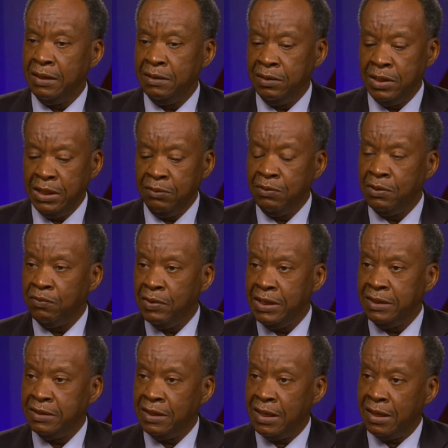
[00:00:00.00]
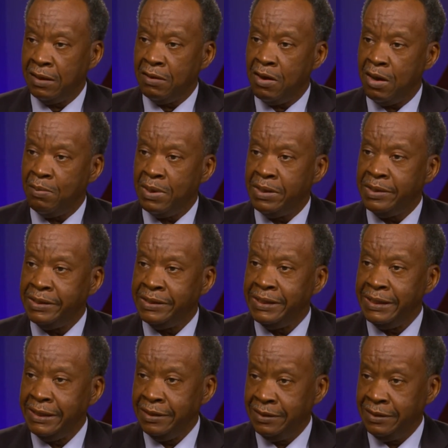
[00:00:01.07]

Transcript: he wouldn't wait till I called my auntie.